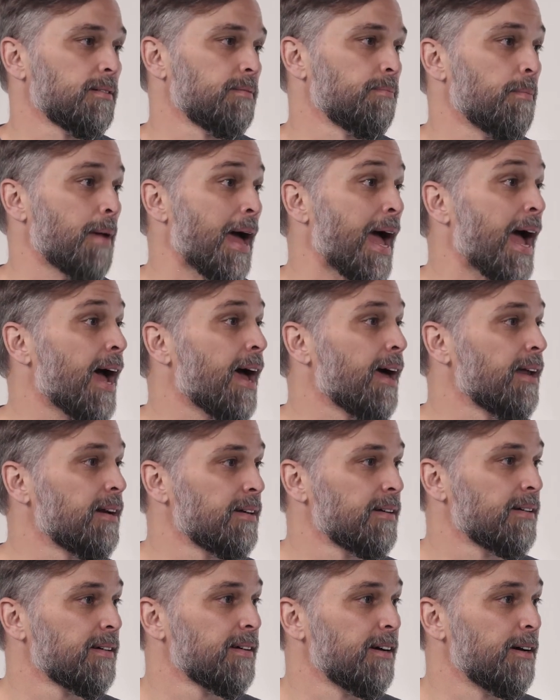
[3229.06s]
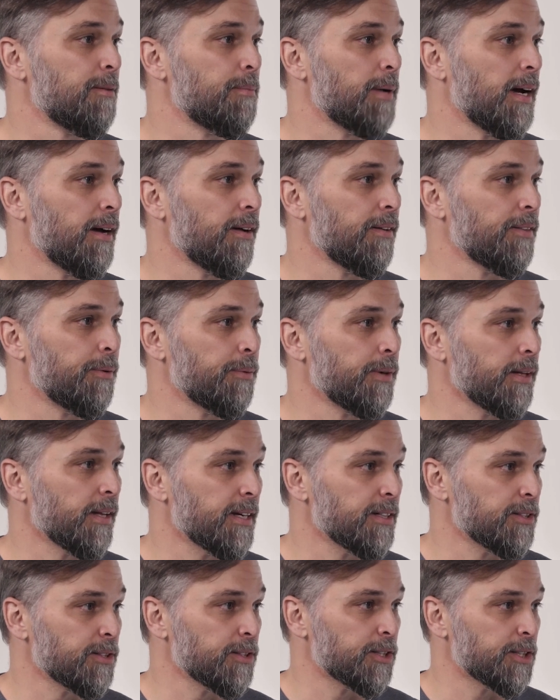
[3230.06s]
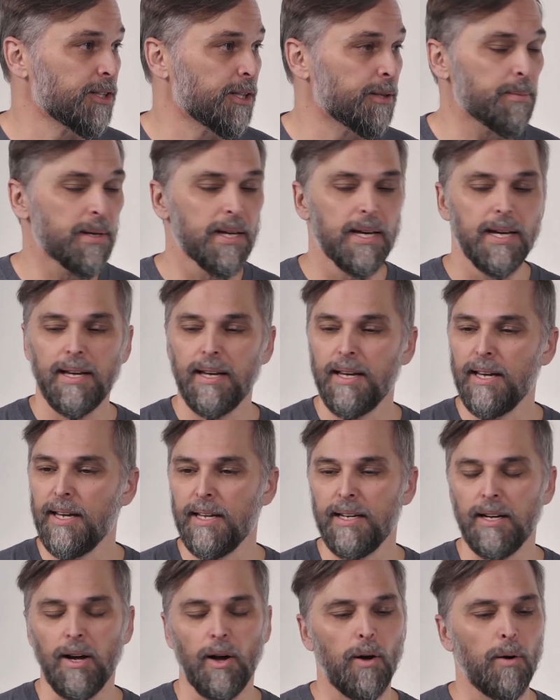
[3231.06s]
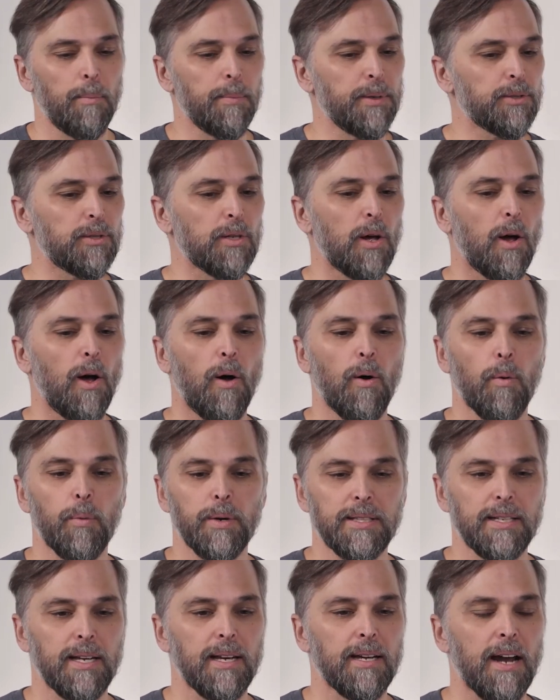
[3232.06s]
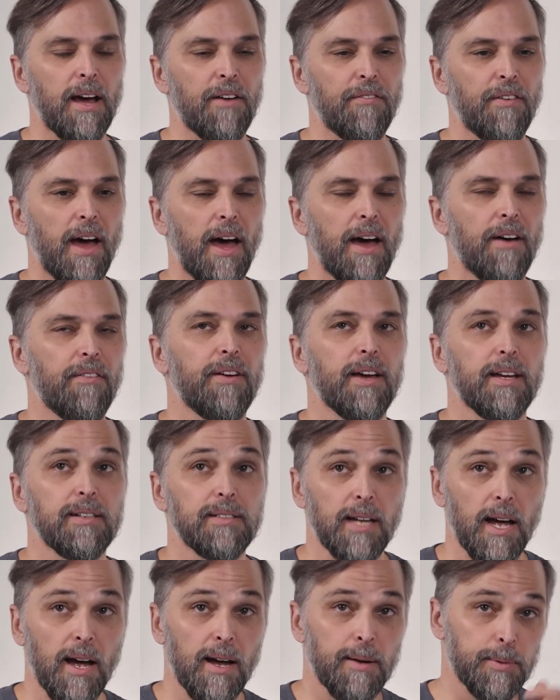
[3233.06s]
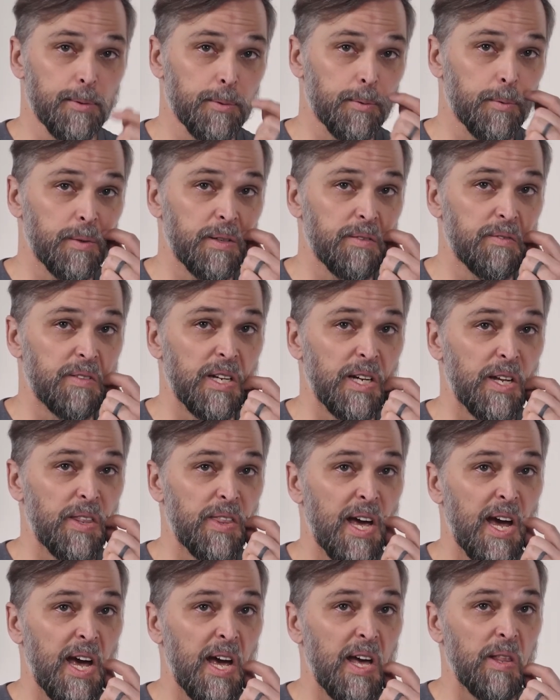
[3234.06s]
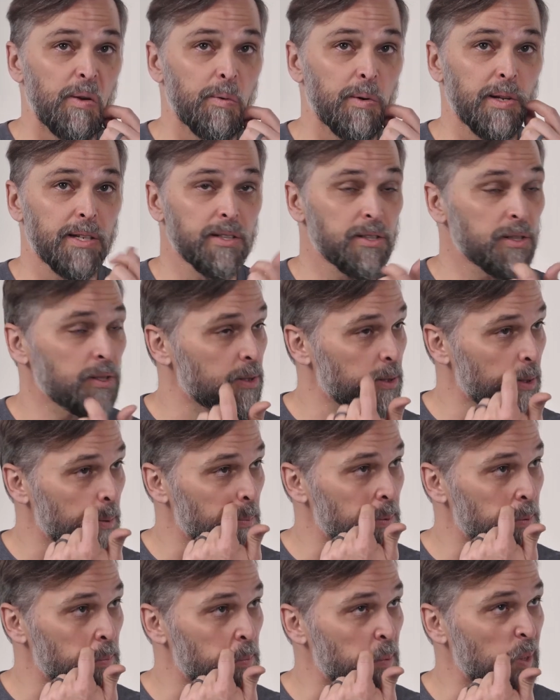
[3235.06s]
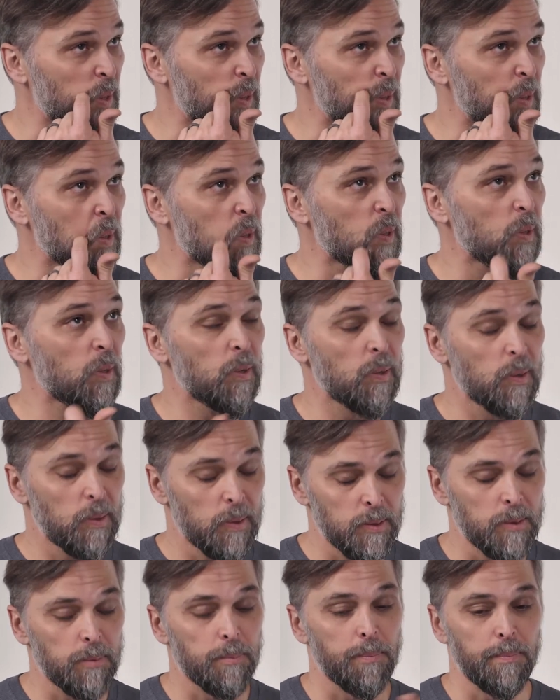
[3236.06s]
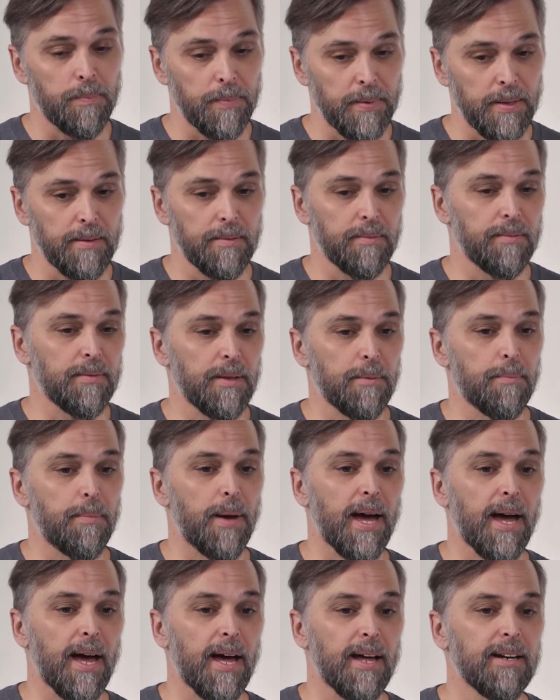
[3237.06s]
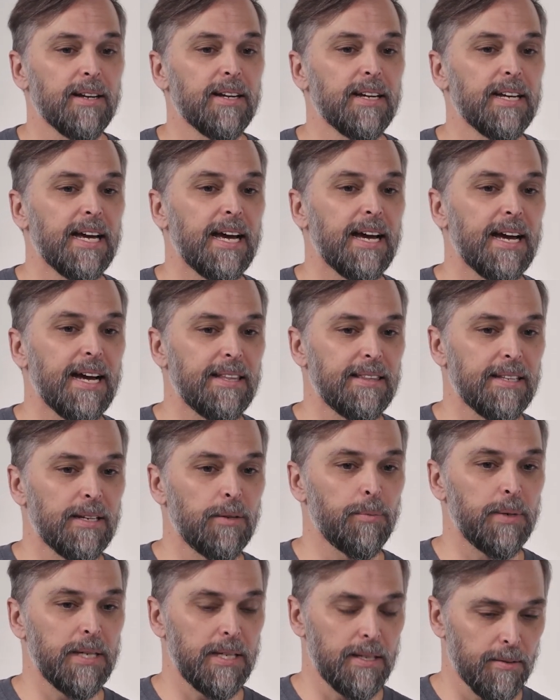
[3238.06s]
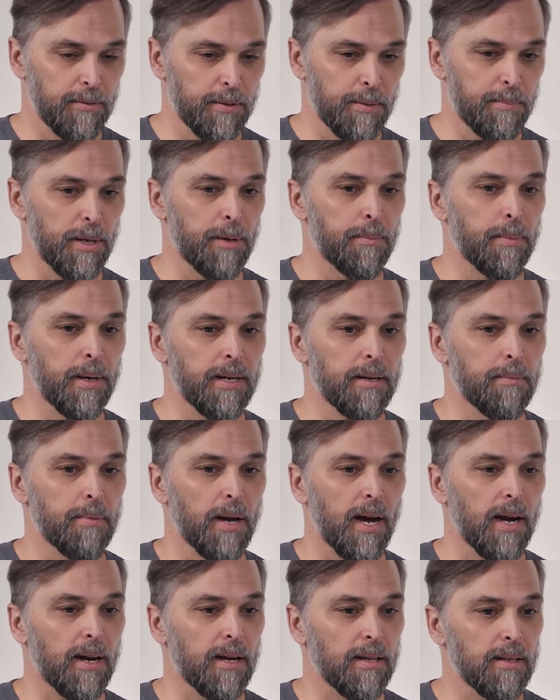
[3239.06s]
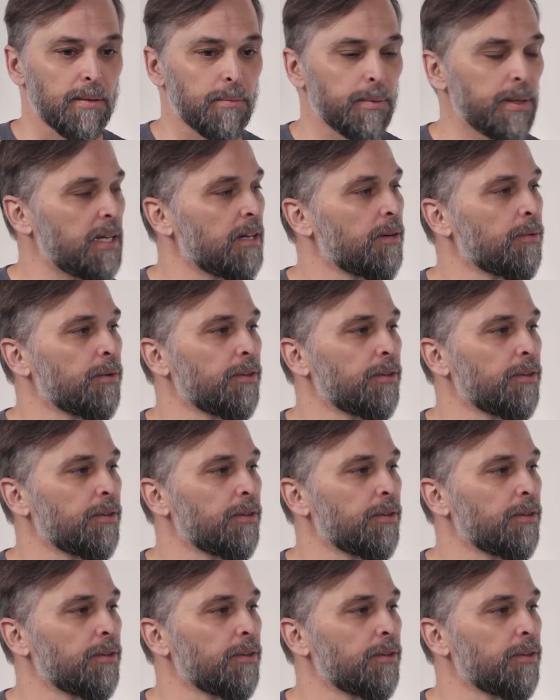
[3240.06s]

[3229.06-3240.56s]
mad about the relationship. It almost always, and I've had times when we've done that and the relationship has been bad, and then we give them their money back, and then we get